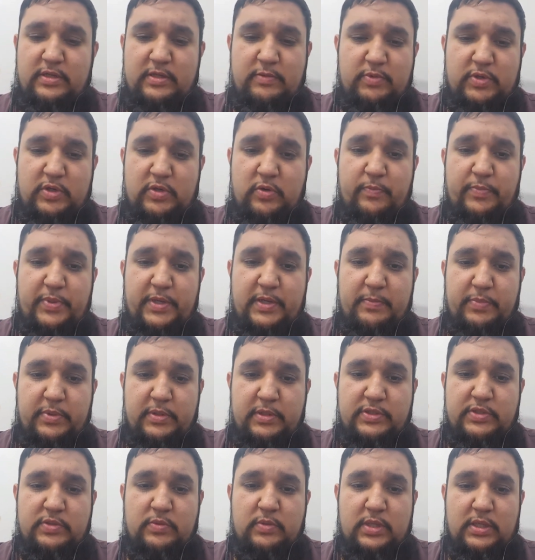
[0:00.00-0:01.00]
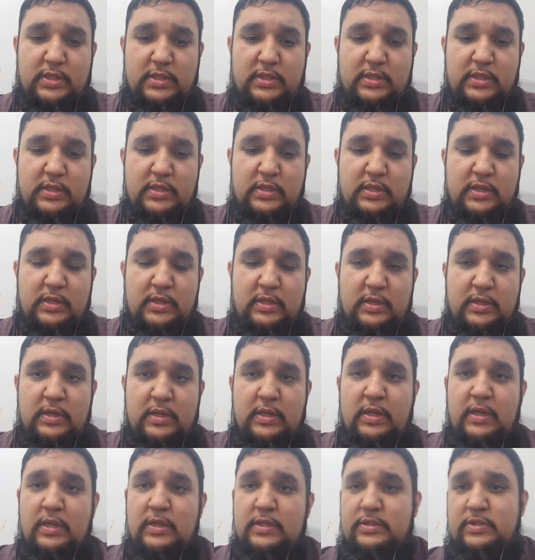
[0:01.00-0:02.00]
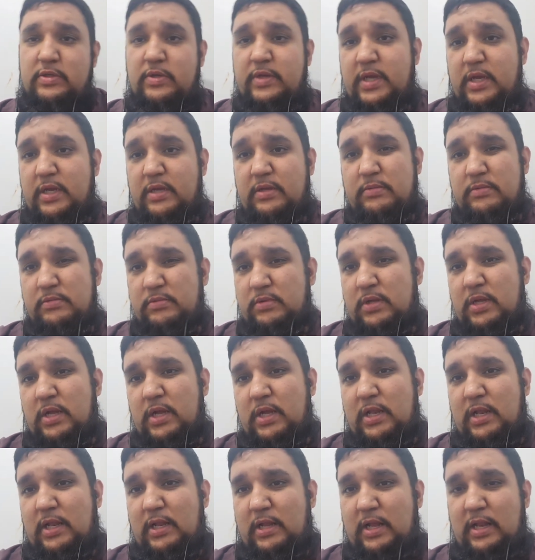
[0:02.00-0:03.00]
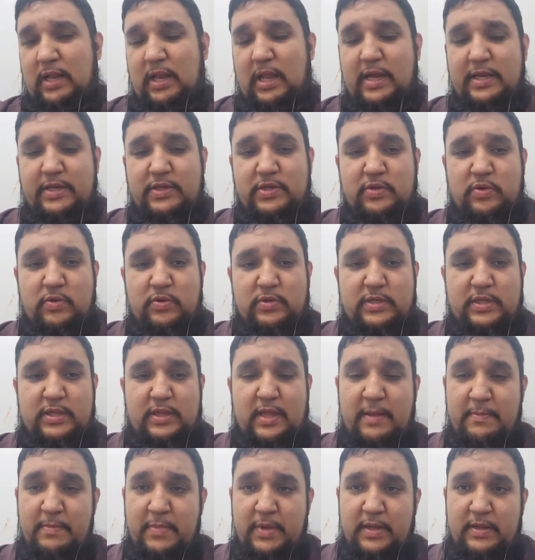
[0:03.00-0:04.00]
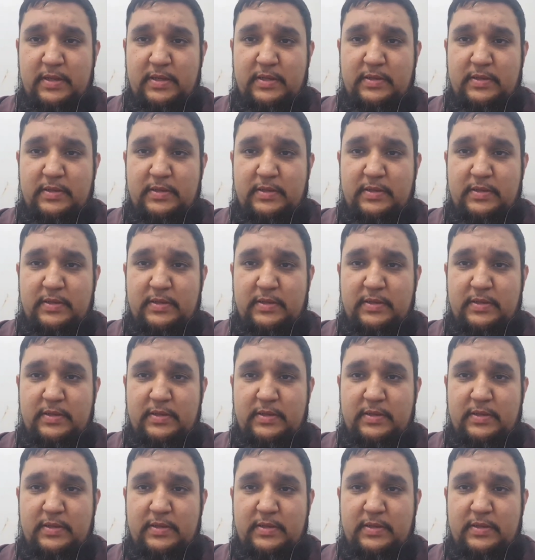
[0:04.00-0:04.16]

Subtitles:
They were good people as well, so yeah, I like to talk to them.